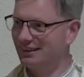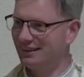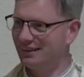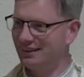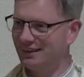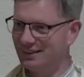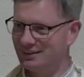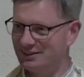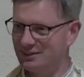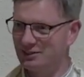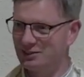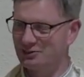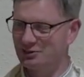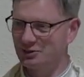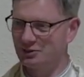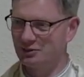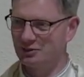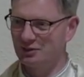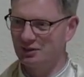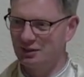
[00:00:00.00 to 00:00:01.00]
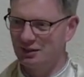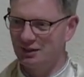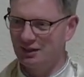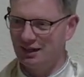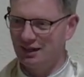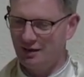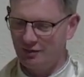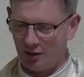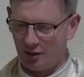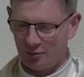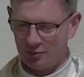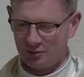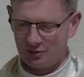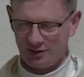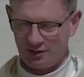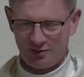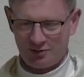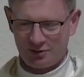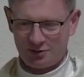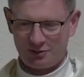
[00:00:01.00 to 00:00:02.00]
It's still true. Every,
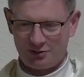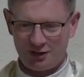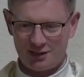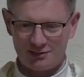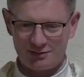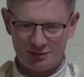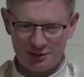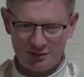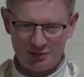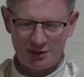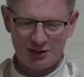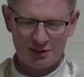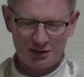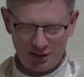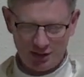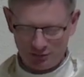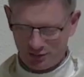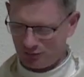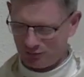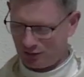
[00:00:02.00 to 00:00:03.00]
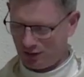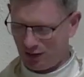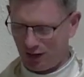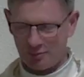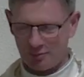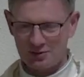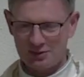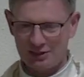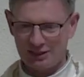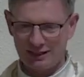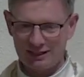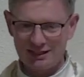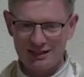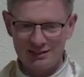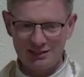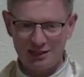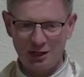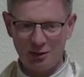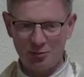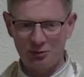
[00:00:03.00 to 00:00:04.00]
every cross, every difficulty, every, every obstacle is
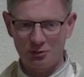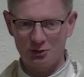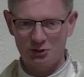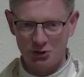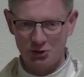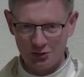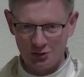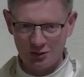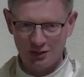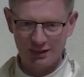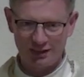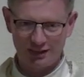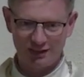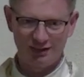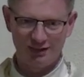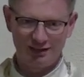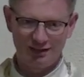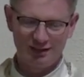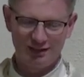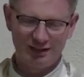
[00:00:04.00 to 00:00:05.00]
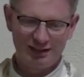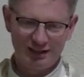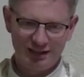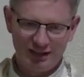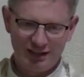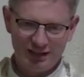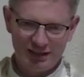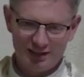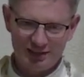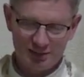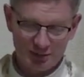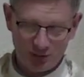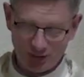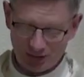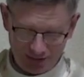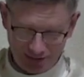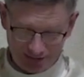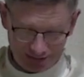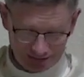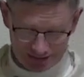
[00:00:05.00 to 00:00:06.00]
an opportunity. So like,
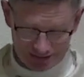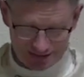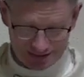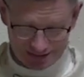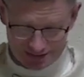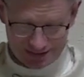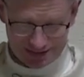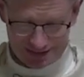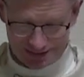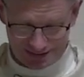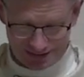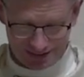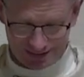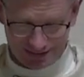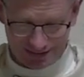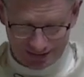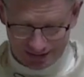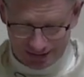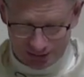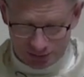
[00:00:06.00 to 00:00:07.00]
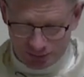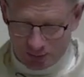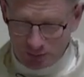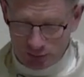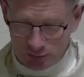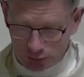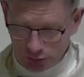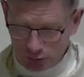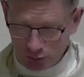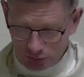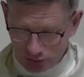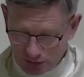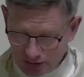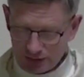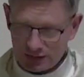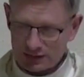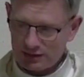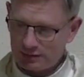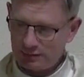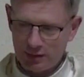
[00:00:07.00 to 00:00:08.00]
and this, this sometimes you, you see
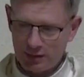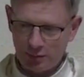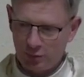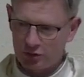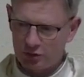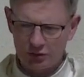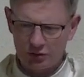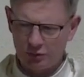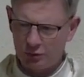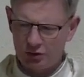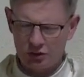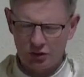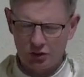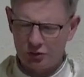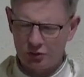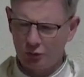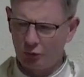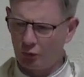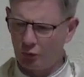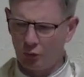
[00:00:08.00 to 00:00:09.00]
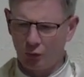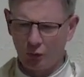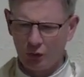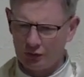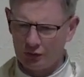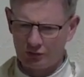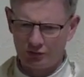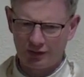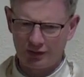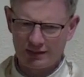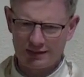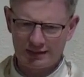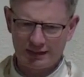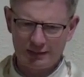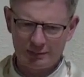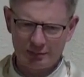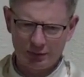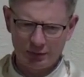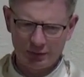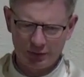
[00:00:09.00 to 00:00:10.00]
this in people, which is, which is such a wonderful
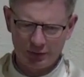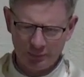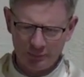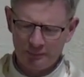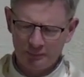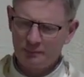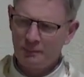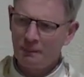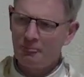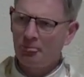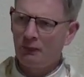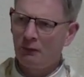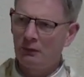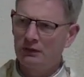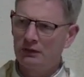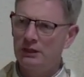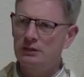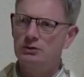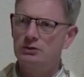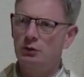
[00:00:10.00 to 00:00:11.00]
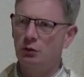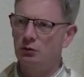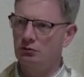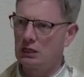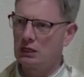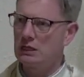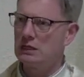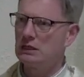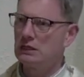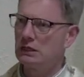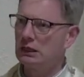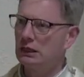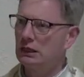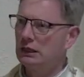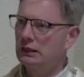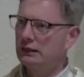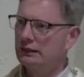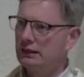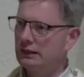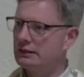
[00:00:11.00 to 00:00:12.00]
example, you know, when things go wrong,
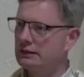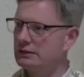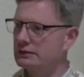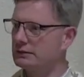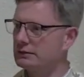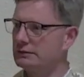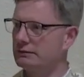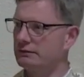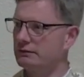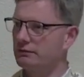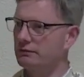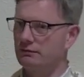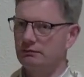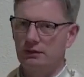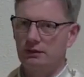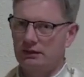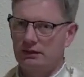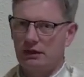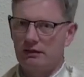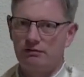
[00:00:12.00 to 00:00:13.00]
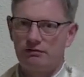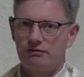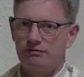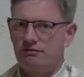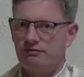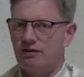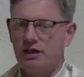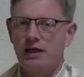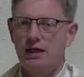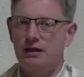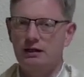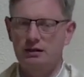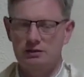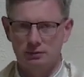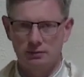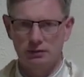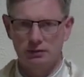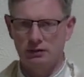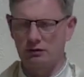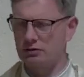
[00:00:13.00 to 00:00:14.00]
things, that they fail at
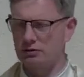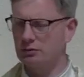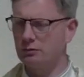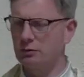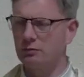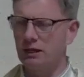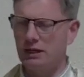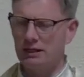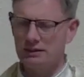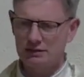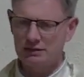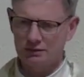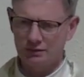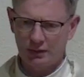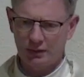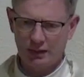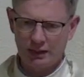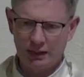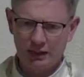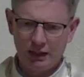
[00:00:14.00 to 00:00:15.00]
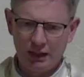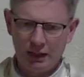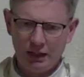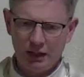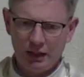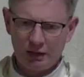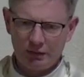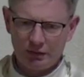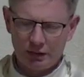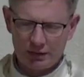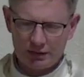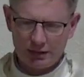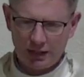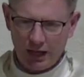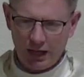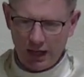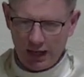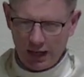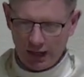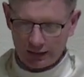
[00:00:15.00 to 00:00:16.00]
something or someone passes away, right?
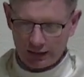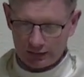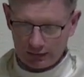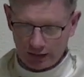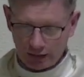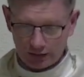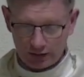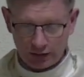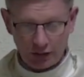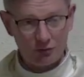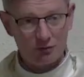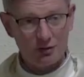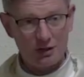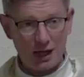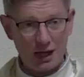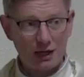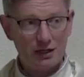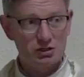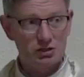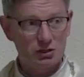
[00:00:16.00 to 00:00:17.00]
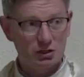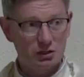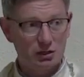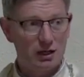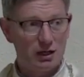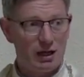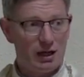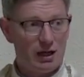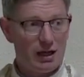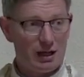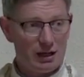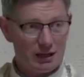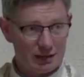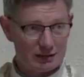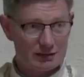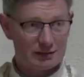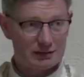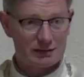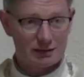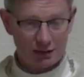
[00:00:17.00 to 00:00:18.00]
And, and their reaction
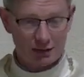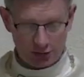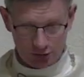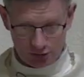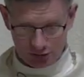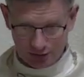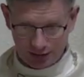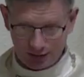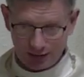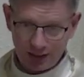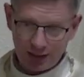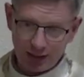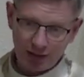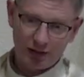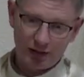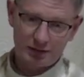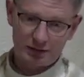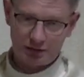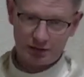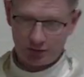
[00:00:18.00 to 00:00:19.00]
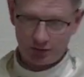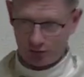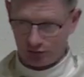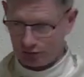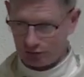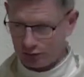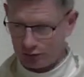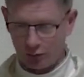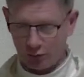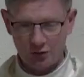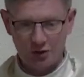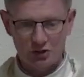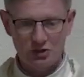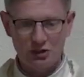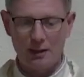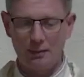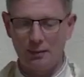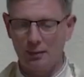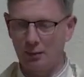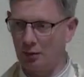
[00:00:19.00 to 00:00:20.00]
is to cling on to the Lord, to go to the
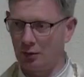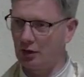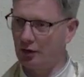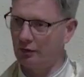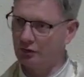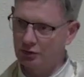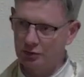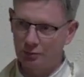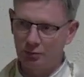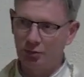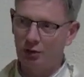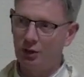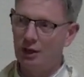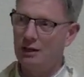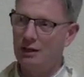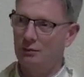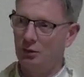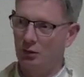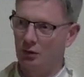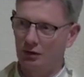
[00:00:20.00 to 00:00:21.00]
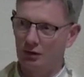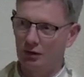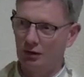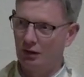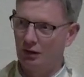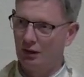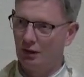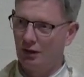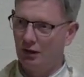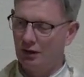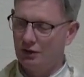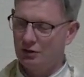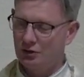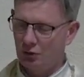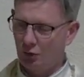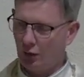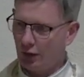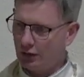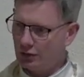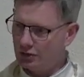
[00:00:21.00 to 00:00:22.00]
chapel more often, to pray more. Do you
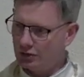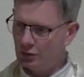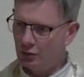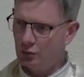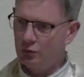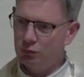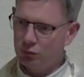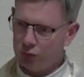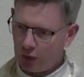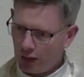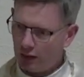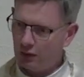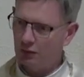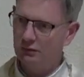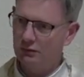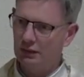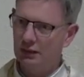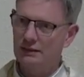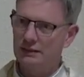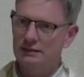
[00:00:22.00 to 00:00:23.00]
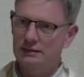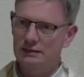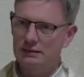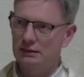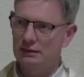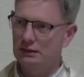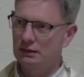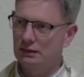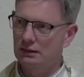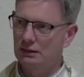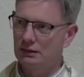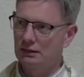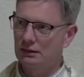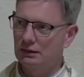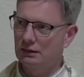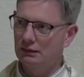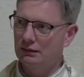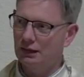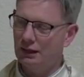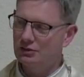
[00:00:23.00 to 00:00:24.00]
know? And you see, wow, that's
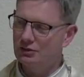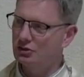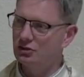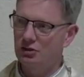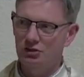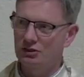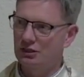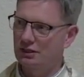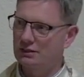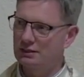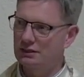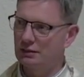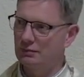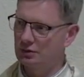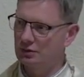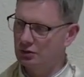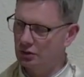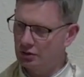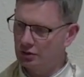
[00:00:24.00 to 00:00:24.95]
that's just such an example, such a